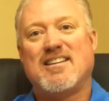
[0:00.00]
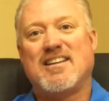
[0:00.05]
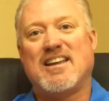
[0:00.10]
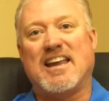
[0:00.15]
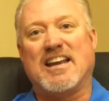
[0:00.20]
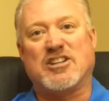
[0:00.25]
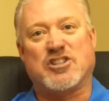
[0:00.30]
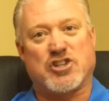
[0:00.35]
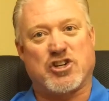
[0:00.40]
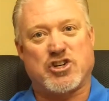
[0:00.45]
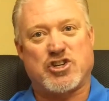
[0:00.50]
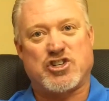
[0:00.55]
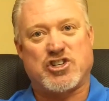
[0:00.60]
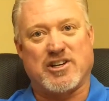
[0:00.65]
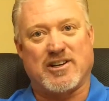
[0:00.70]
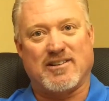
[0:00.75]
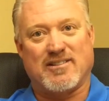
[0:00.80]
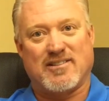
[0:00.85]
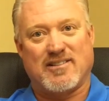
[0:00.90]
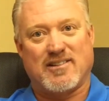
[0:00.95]

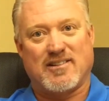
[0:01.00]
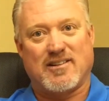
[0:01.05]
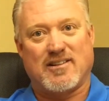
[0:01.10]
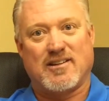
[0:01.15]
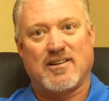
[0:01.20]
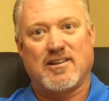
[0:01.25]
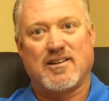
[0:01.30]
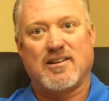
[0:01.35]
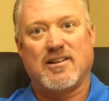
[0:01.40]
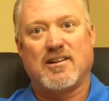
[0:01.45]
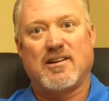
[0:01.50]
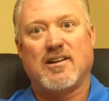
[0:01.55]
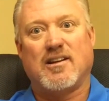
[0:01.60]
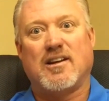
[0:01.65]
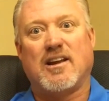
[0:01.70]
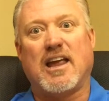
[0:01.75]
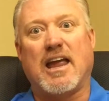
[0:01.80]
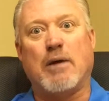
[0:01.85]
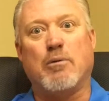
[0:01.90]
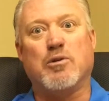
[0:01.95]
exertion.
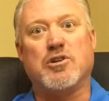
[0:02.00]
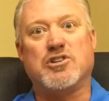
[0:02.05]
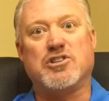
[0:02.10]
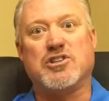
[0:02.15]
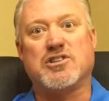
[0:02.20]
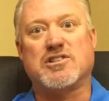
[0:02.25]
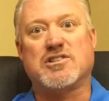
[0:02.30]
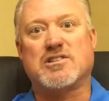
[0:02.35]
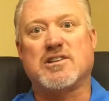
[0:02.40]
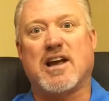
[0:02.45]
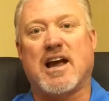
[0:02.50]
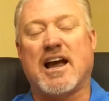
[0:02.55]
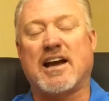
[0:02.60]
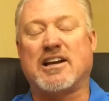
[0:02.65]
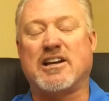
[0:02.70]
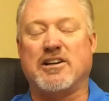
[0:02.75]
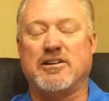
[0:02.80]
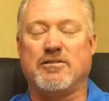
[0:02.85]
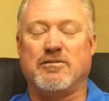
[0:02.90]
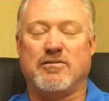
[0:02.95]
It would just, I
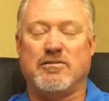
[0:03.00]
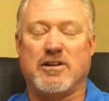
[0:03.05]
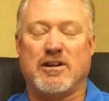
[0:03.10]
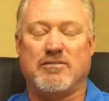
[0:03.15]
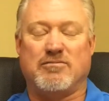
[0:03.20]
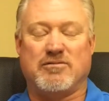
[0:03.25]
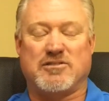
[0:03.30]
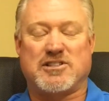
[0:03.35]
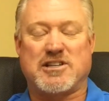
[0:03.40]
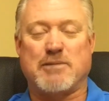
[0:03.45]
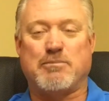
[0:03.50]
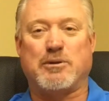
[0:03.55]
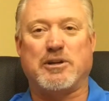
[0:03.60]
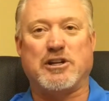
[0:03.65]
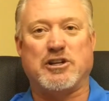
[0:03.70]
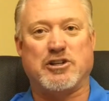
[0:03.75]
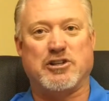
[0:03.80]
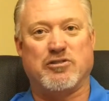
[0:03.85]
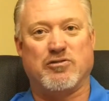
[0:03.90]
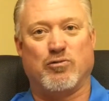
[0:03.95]
could
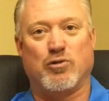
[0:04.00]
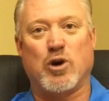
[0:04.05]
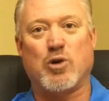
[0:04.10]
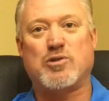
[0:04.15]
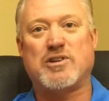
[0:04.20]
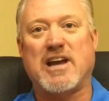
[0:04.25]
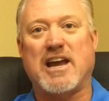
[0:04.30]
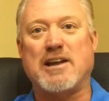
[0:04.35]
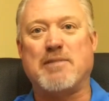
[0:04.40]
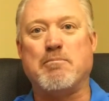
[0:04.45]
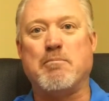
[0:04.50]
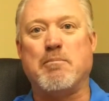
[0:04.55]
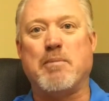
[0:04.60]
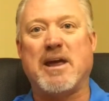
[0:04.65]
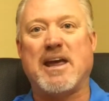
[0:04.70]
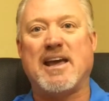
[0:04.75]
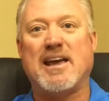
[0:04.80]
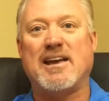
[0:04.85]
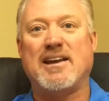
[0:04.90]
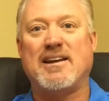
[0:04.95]
simply rotate in
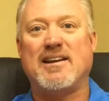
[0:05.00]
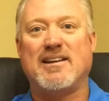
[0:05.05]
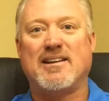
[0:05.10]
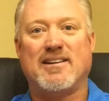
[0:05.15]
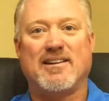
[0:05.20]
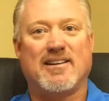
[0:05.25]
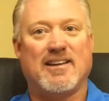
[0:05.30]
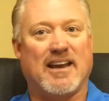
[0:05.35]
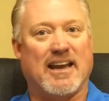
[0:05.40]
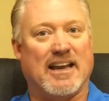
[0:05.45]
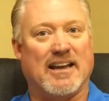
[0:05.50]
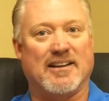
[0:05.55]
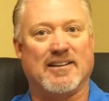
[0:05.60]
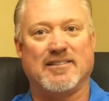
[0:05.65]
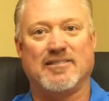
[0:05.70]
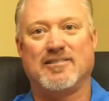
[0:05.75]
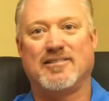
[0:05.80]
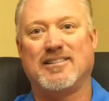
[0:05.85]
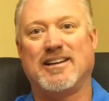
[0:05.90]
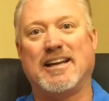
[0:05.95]
bed
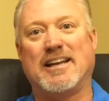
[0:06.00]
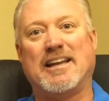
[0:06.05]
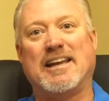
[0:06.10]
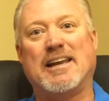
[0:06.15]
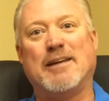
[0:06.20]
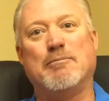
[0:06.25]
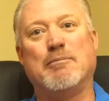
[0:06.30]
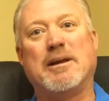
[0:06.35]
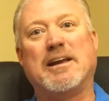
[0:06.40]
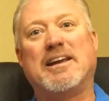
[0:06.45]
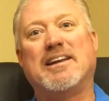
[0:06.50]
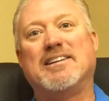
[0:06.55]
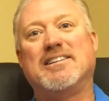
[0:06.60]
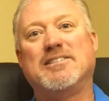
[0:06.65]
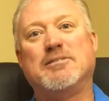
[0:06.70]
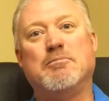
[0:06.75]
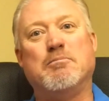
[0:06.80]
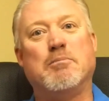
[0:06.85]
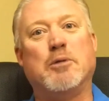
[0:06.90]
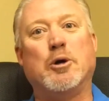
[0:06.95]
and it hit me.
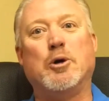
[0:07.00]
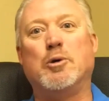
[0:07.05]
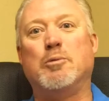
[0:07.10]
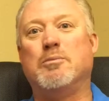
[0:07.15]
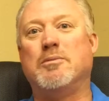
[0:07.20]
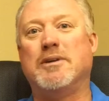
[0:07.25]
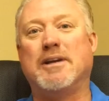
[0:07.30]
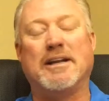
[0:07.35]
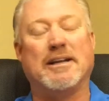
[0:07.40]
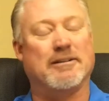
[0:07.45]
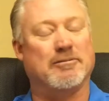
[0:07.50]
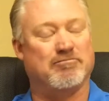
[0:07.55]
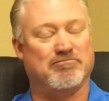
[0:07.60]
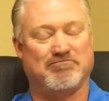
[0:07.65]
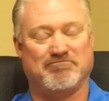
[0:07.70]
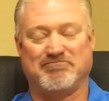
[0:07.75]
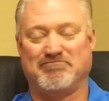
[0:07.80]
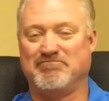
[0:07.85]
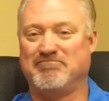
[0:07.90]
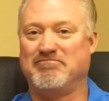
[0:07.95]
Boom. And
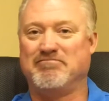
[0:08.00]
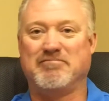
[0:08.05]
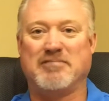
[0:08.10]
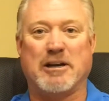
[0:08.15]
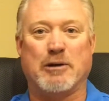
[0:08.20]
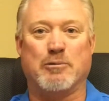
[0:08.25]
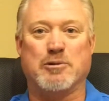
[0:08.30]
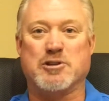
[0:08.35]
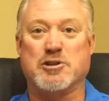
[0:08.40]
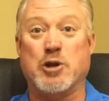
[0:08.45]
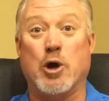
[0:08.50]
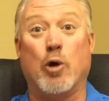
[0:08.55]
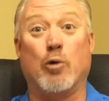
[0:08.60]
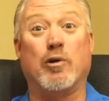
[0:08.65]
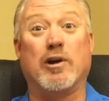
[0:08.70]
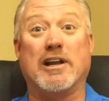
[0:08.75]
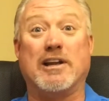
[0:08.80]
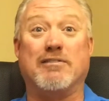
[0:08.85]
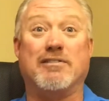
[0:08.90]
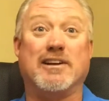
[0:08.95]
there was no
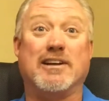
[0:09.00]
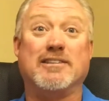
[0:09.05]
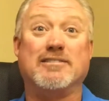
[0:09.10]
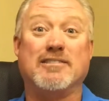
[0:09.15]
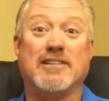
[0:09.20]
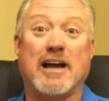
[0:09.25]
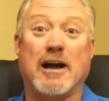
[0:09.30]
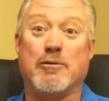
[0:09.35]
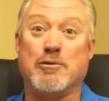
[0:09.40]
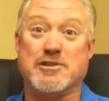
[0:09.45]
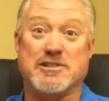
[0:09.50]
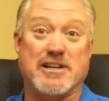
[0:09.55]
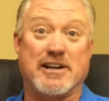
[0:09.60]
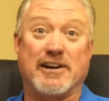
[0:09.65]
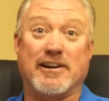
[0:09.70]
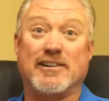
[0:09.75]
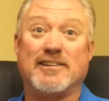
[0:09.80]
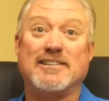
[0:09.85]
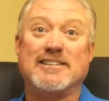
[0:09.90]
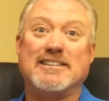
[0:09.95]
relieving it. I was there.